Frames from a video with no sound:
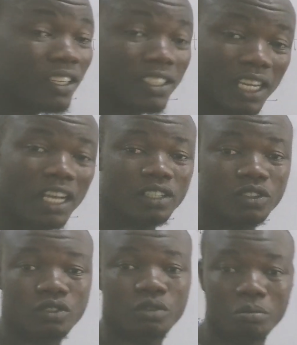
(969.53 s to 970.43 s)
these are
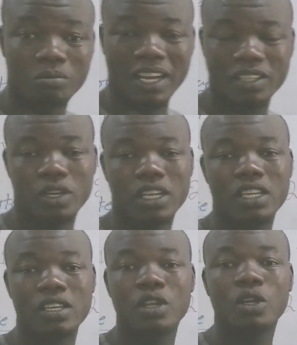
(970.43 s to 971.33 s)
some
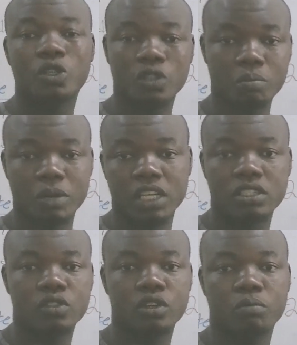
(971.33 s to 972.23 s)

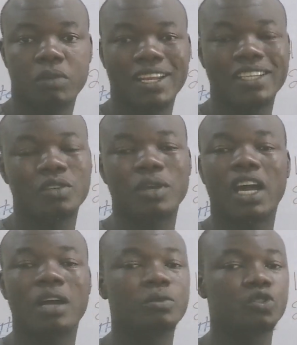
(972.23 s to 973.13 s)
branches of biology. We
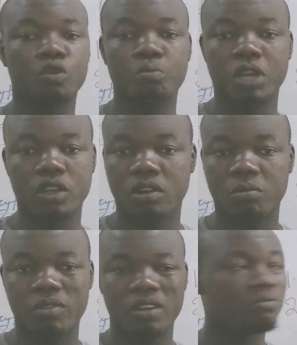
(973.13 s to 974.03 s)
have so many
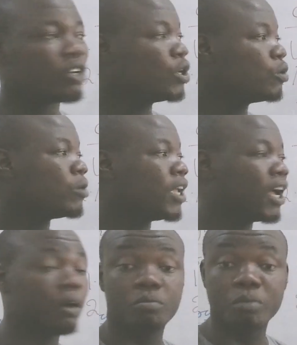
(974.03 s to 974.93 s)
of them. We
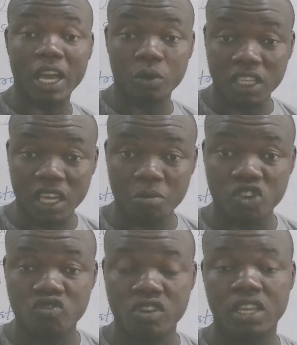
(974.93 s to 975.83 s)
have
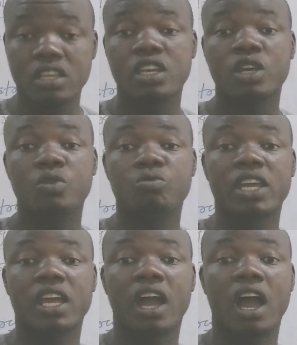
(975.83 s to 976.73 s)
biochemistry.
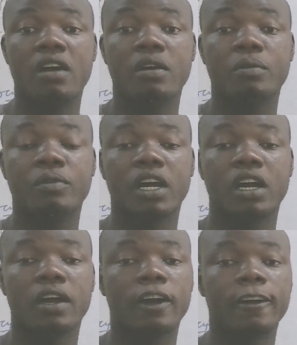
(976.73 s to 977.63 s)
We
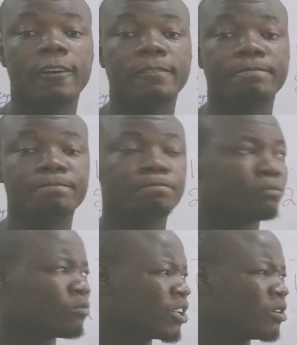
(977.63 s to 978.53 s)
have,
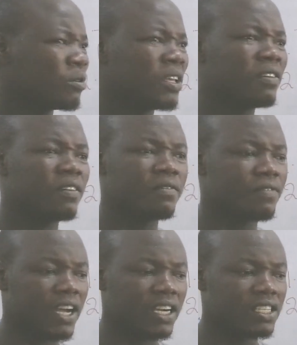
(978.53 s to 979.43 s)
in
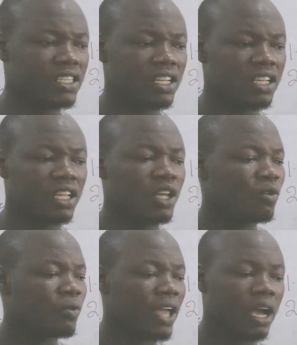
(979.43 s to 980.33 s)
fact,
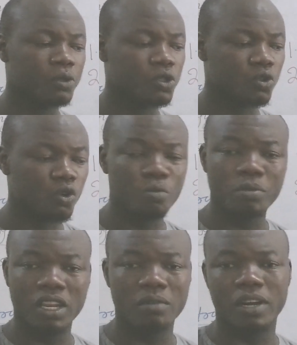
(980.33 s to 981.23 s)
we have so
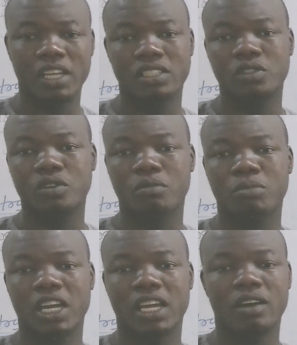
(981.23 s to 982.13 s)
many branches
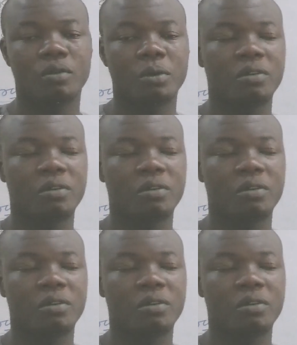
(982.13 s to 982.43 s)
of biology.